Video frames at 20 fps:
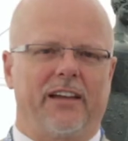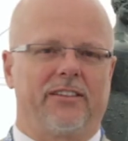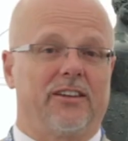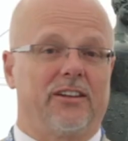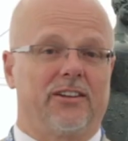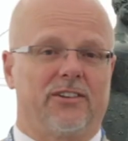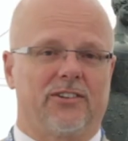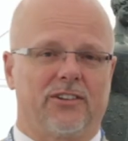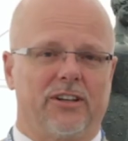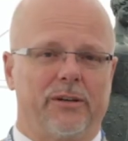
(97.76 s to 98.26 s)
at
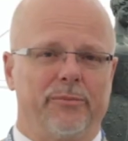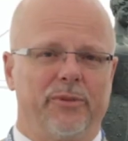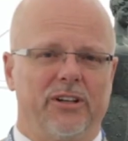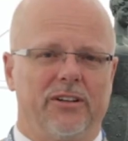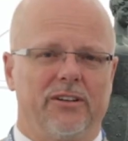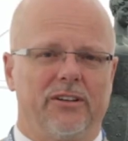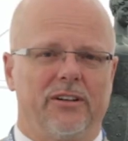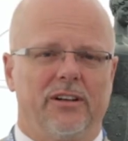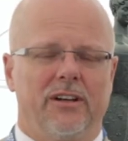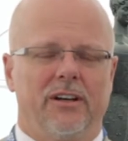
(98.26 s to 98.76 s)
this summit.
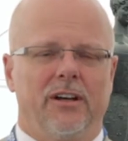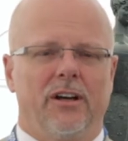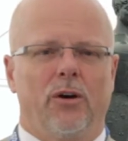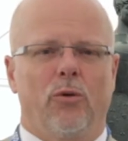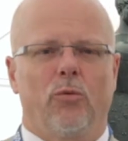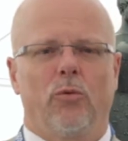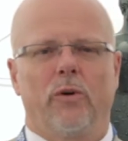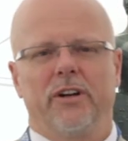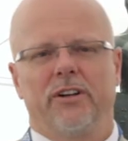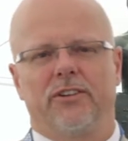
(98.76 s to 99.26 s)

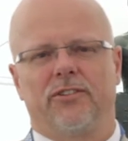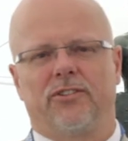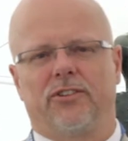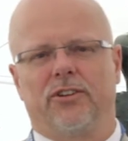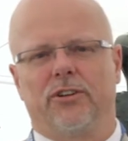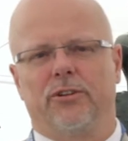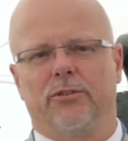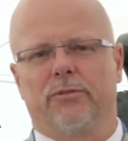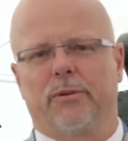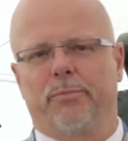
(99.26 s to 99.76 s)
One is
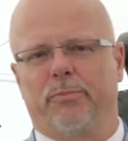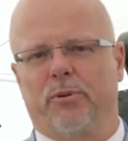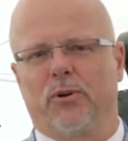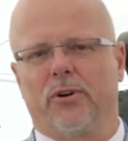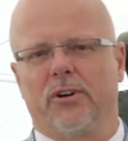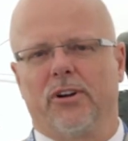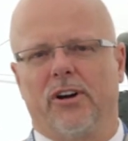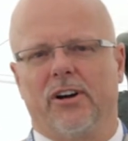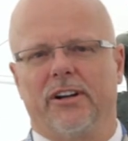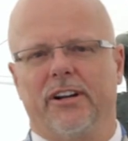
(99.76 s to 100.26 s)
to
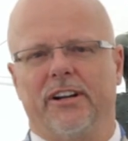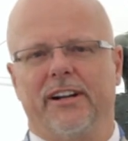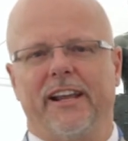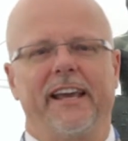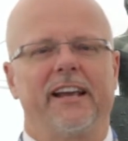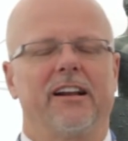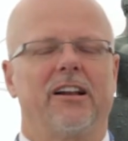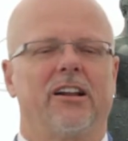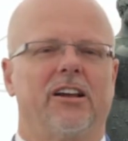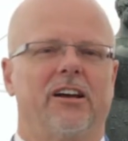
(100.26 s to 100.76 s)
report on and
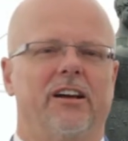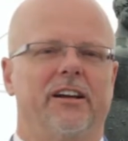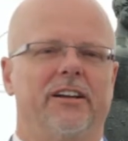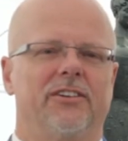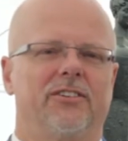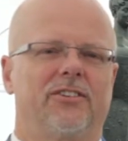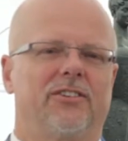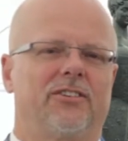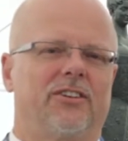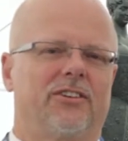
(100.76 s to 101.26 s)

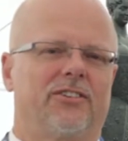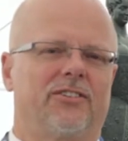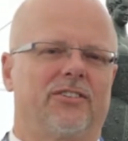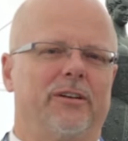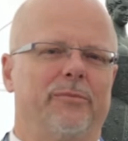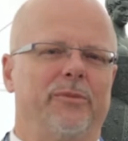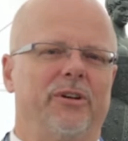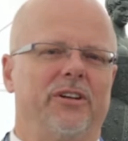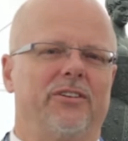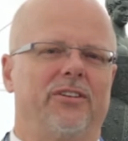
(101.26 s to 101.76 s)
analyze the
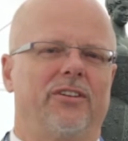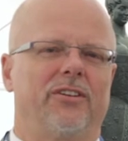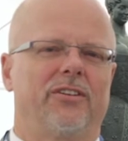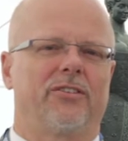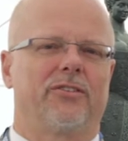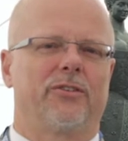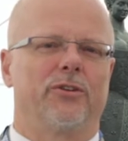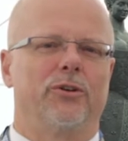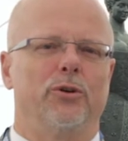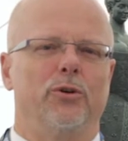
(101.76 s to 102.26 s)
summit
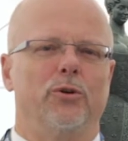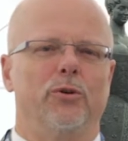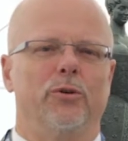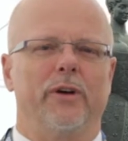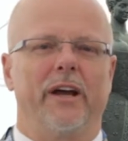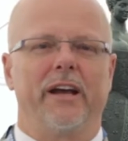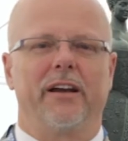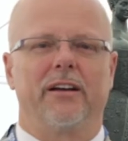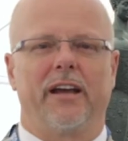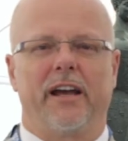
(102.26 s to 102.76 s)
through
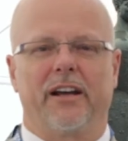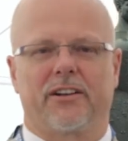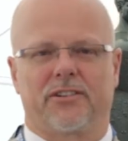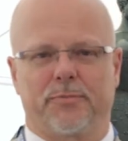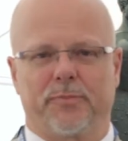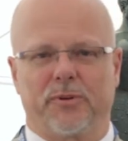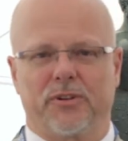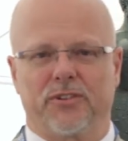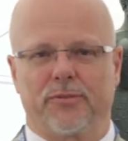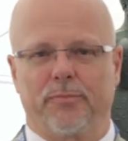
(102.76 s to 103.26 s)

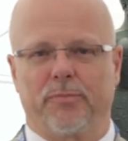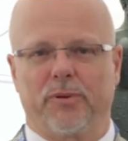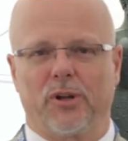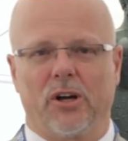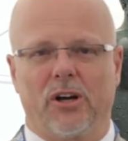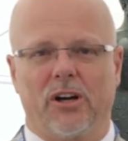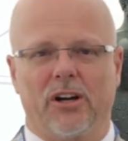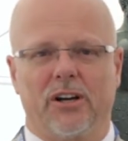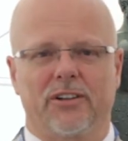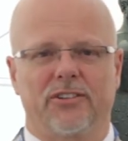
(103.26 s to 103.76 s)
experts'
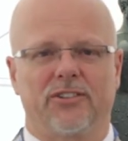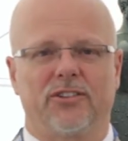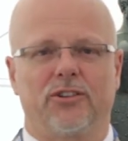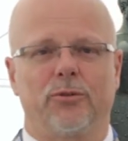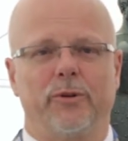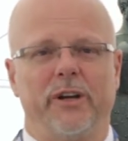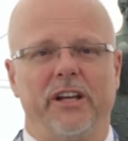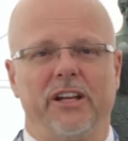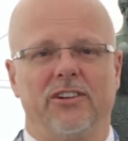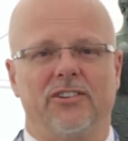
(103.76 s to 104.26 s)
blogs,
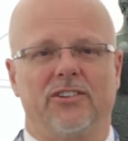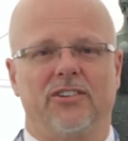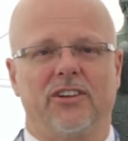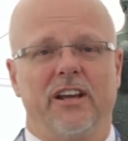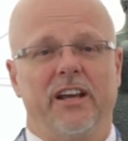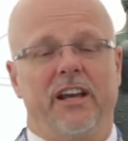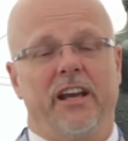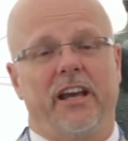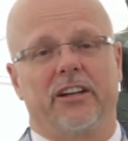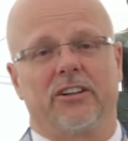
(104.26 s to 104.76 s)
tweets,
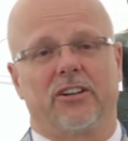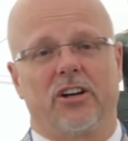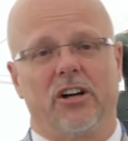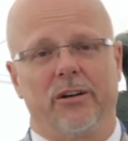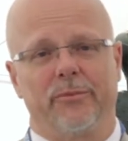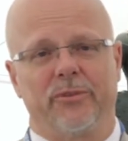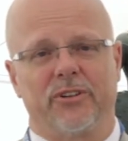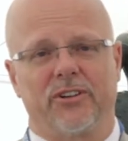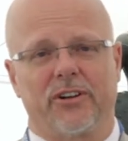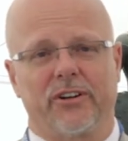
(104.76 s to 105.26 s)
and
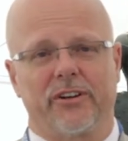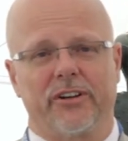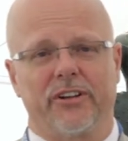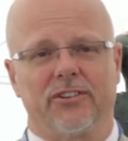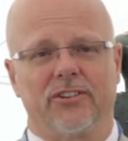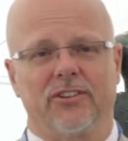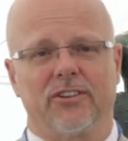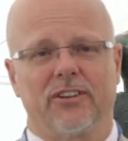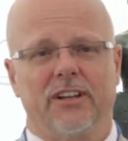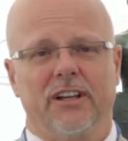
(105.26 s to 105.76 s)

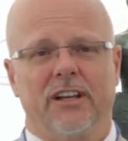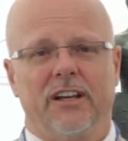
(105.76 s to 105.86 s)
commentaries.